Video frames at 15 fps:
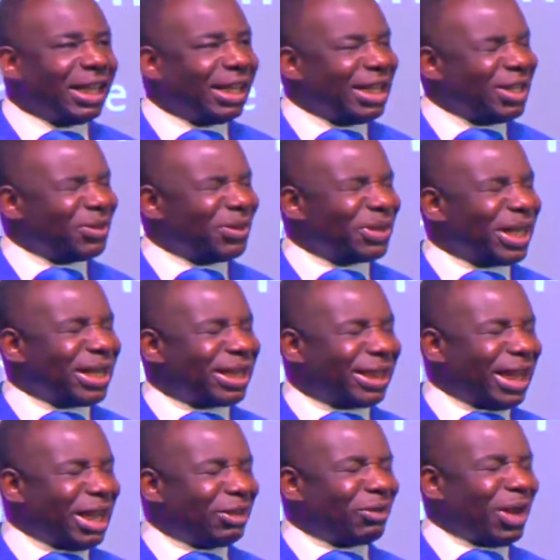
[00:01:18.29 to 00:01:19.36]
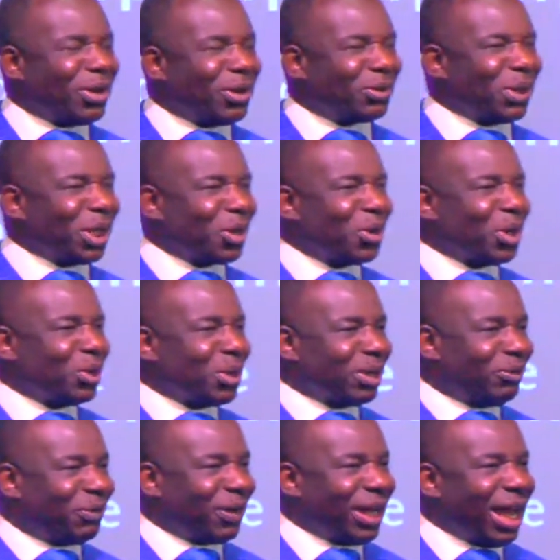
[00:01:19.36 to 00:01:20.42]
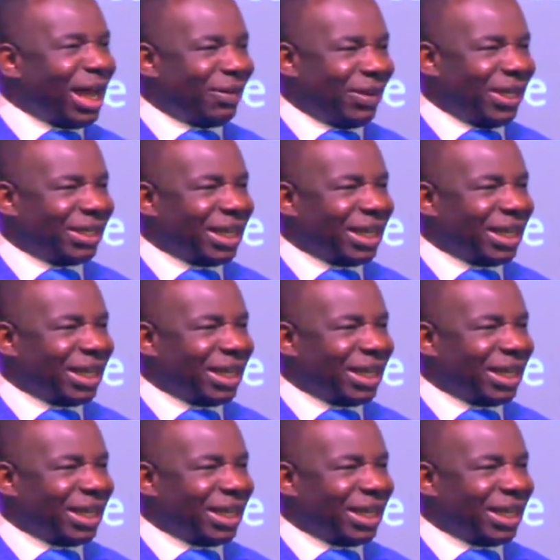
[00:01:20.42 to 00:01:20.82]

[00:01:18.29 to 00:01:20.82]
you know, that things were not really going well for Larry,